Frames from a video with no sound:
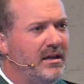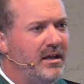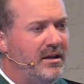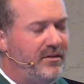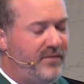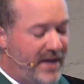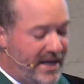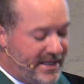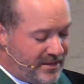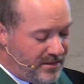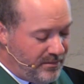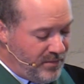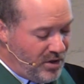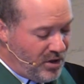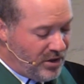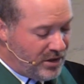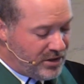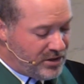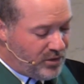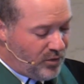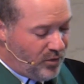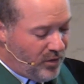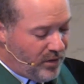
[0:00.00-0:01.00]
In fact, the
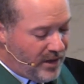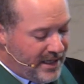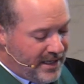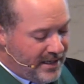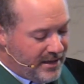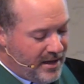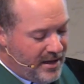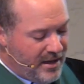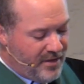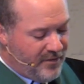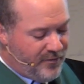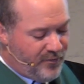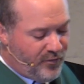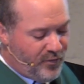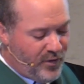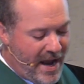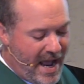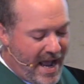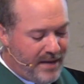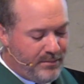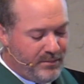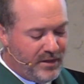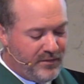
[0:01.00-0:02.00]
Muratorian
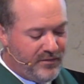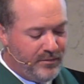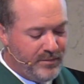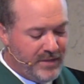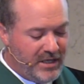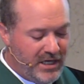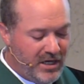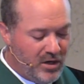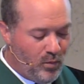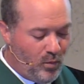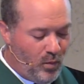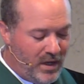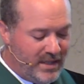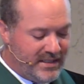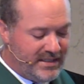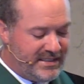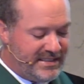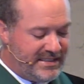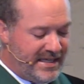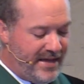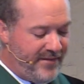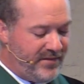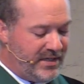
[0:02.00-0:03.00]
fragment from the year
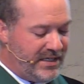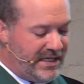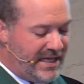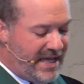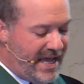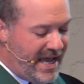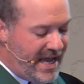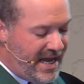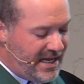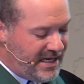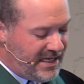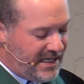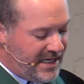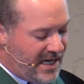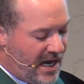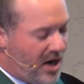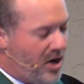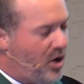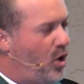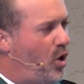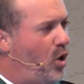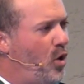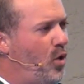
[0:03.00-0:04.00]
170 AD,
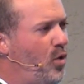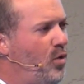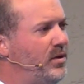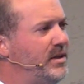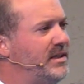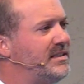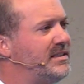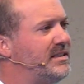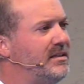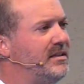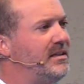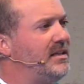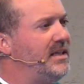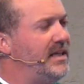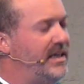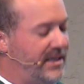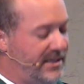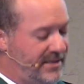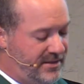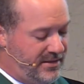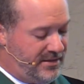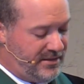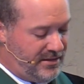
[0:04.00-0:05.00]
our oldest
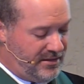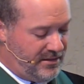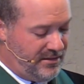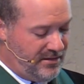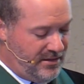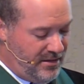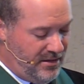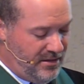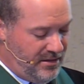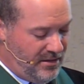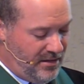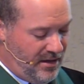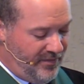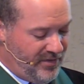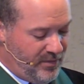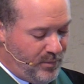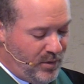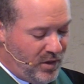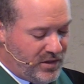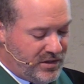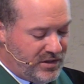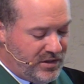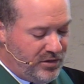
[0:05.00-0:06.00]
list of
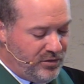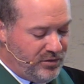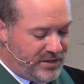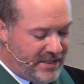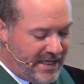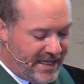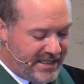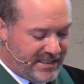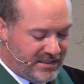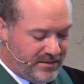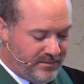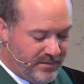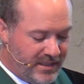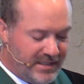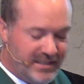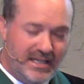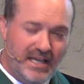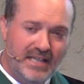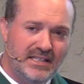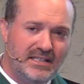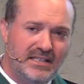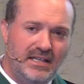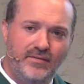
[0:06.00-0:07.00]
the books of the New
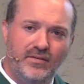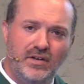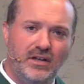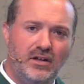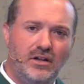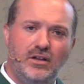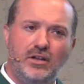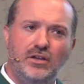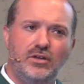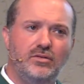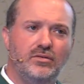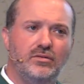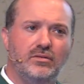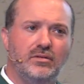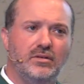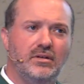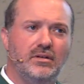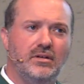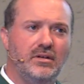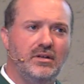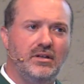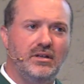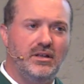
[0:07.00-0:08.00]
Testament, doesn't even include
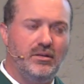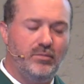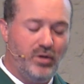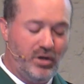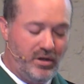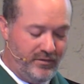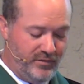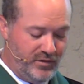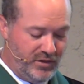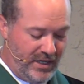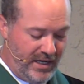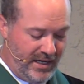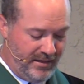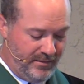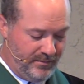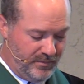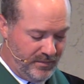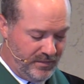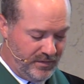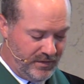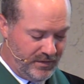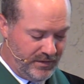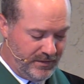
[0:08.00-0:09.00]
the book of
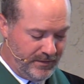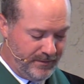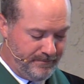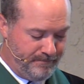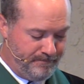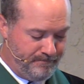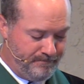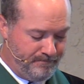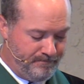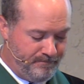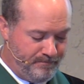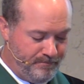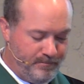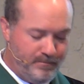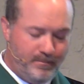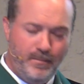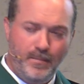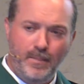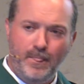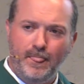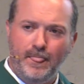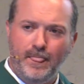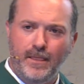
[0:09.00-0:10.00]
James.
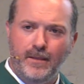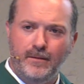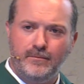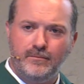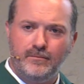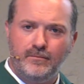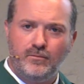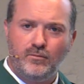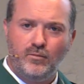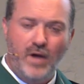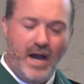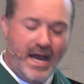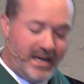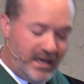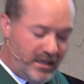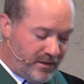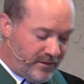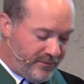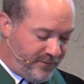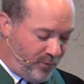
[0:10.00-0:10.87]
Writing in the